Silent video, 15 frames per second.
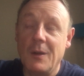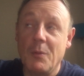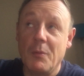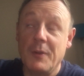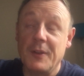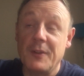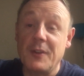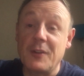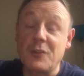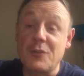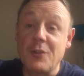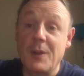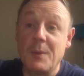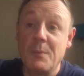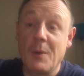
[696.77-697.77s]
With this
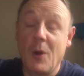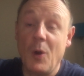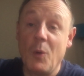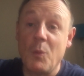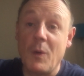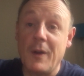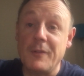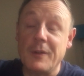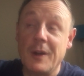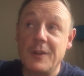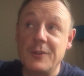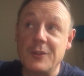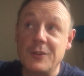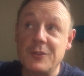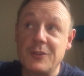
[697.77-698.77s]
extreme hot weather,
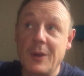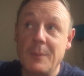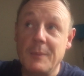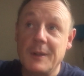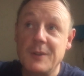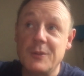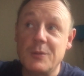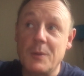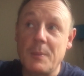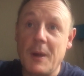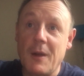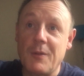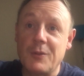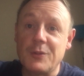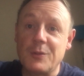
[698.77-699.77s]
just jump into a
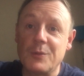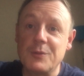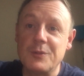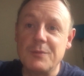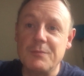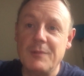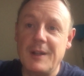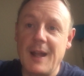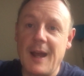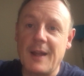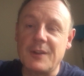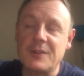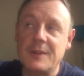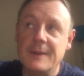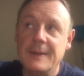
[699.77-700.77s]
pair of shorts and
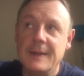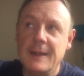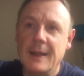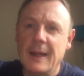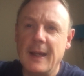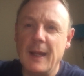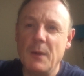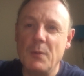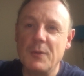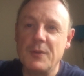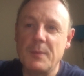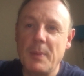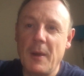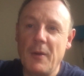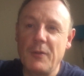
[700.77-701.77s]
relax. It was
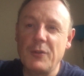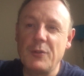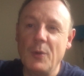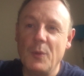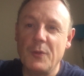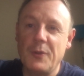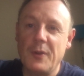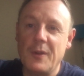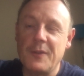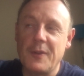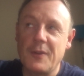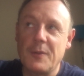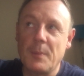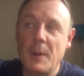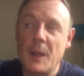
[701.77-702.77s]
a pair of shorts that had
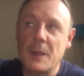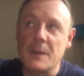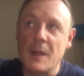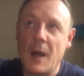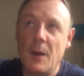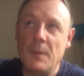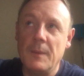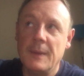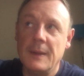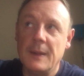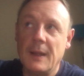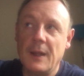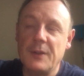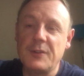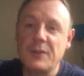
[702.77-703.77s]
disappeared. Now,
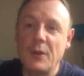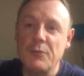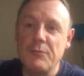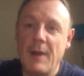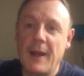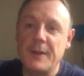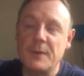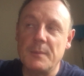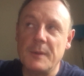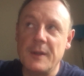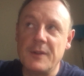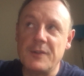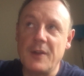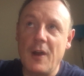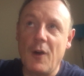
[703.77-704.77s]
that's so random in
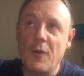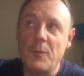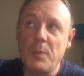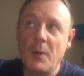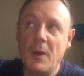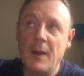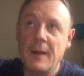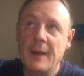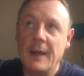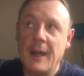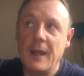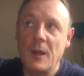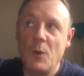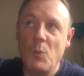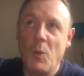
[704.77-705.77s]
itself, but
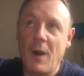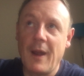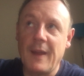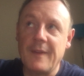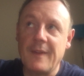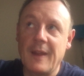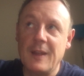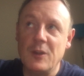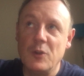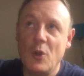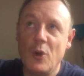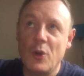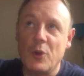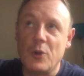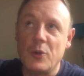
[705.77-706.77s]
in a way they
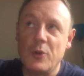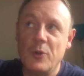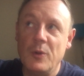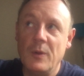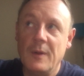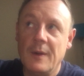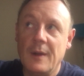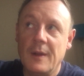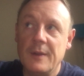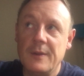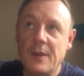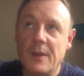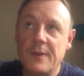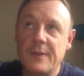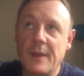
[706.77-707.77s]
knew
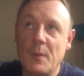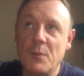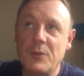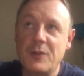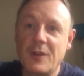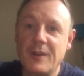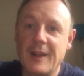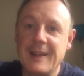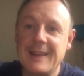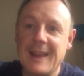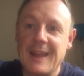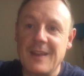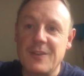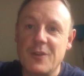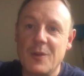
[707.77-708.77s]
that it was going to
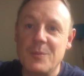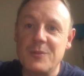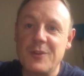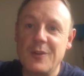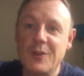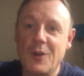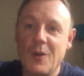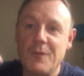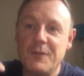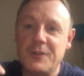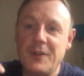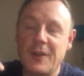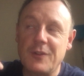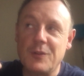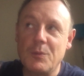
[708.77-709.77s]
lead them to the
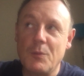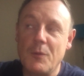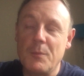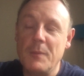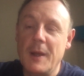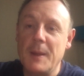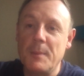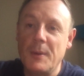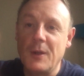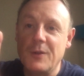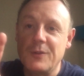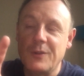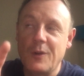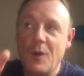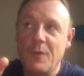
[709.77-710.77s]
conversation with me,
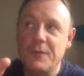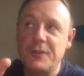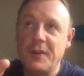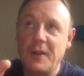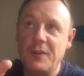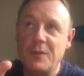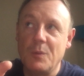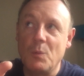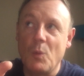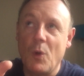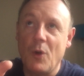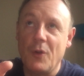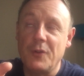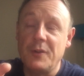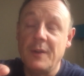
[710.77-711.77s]
because the conversation
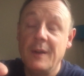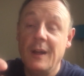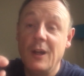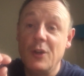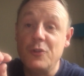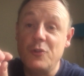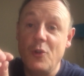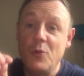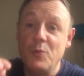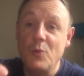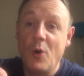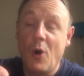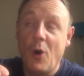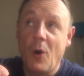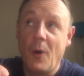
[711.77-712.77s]
was, do
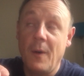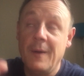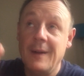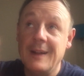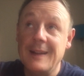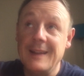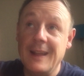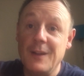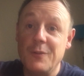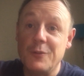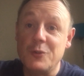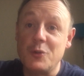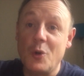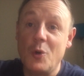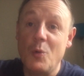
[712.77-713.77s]
not leave a
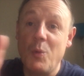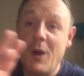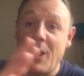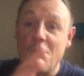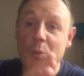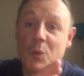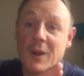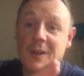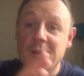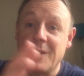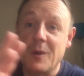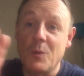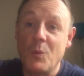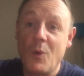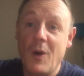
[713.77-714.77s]
doorway or
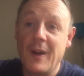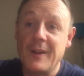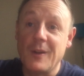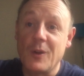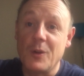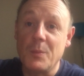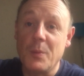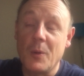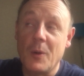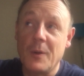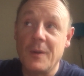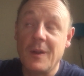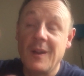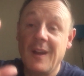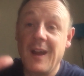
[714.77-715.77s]
window wide
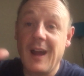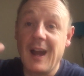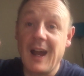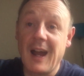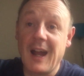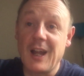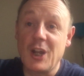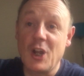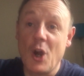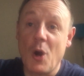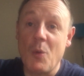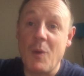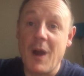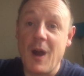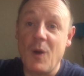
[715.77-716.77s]
open,
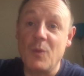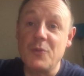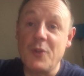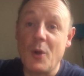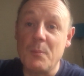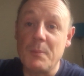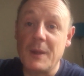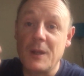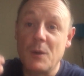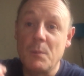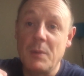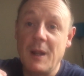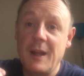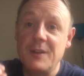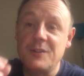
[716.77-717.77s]
go out, don't be
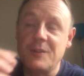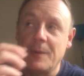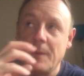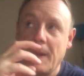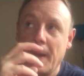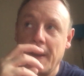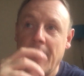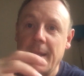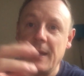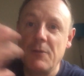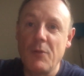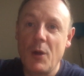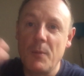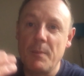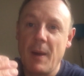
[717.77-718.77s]
complacent. And they
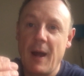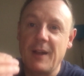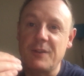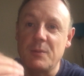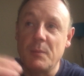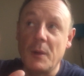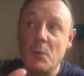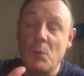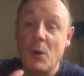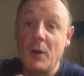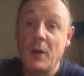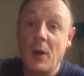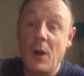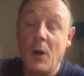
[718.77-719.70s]
wrote back to me and went,